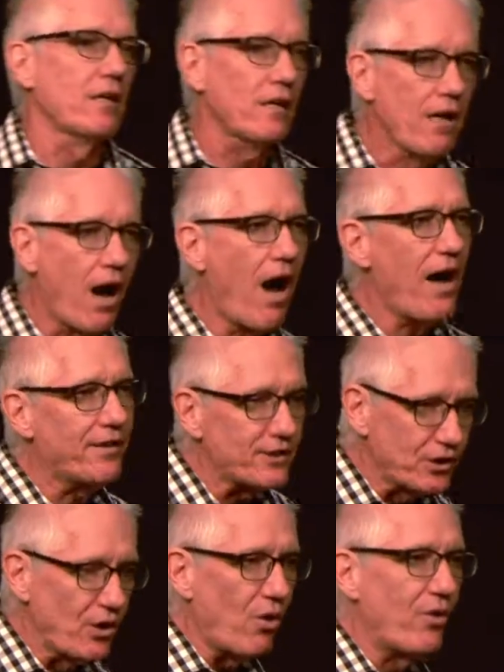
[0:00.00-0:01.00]
God
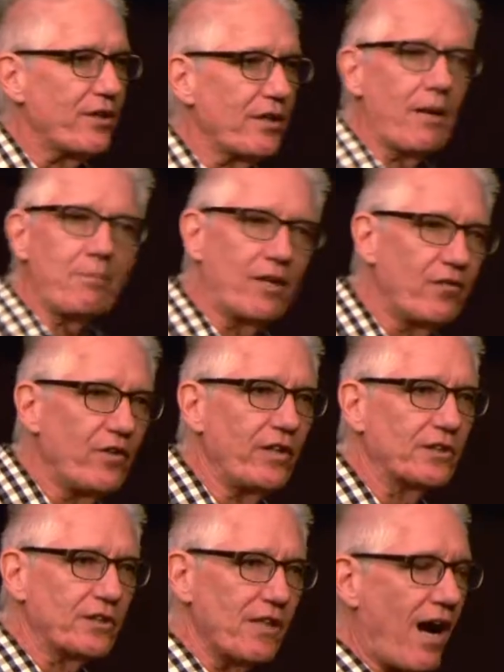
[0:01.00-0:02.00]
is going, to, I'm
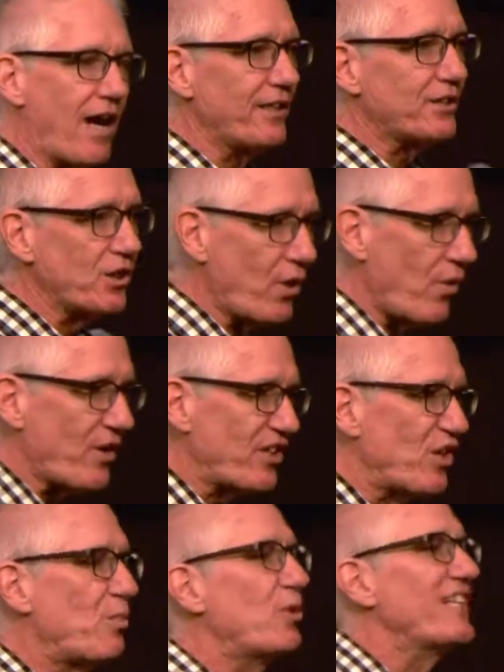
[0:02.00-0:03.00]
convinced, God is going
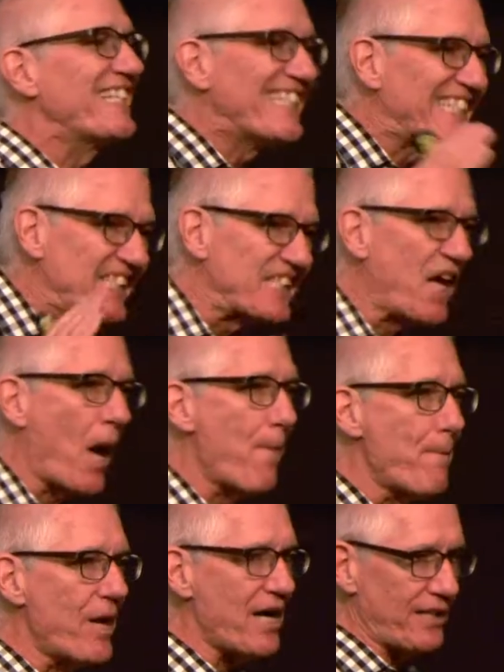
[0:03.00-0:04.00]
to bring
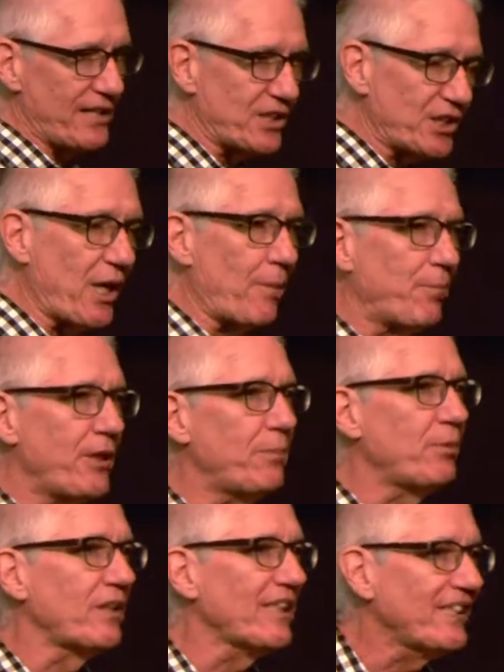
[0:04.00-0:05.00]
somebody, some
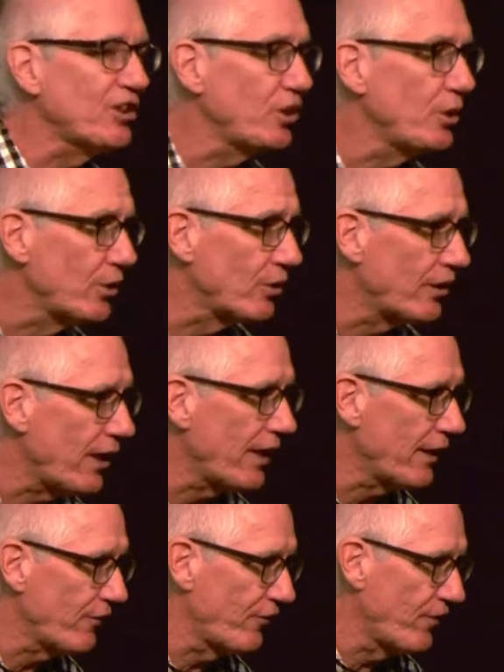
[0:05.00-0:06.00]
people into your
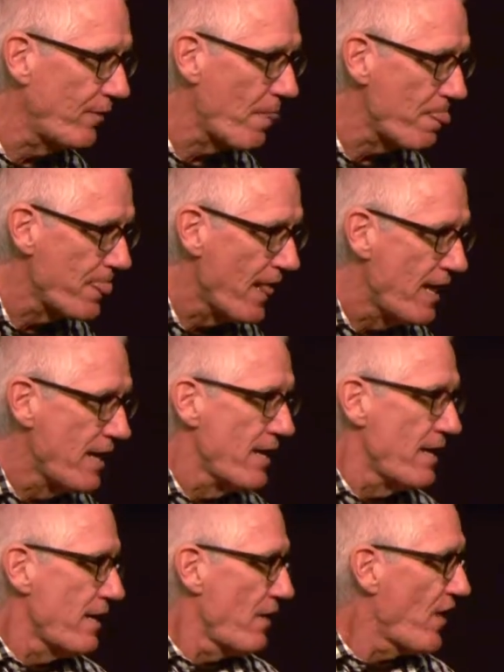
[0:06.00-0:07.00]
life
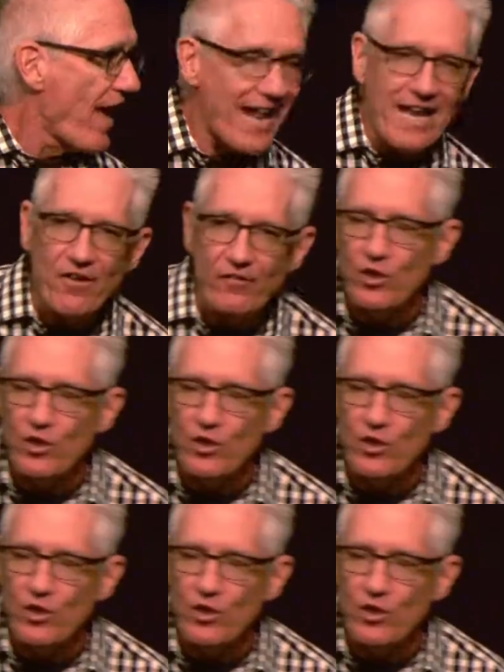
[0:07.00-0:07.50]
that if